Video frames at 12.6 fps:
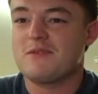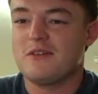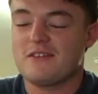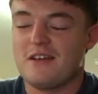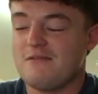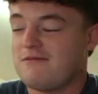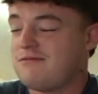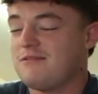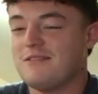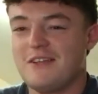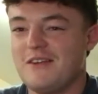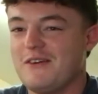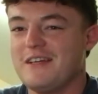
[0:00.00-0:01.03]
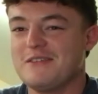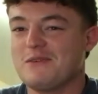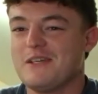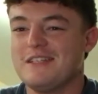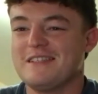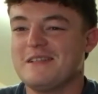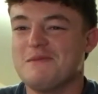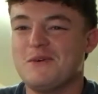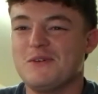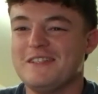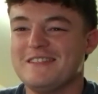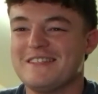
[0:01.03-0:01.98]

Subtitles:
So I was like, it is what it is in the morning.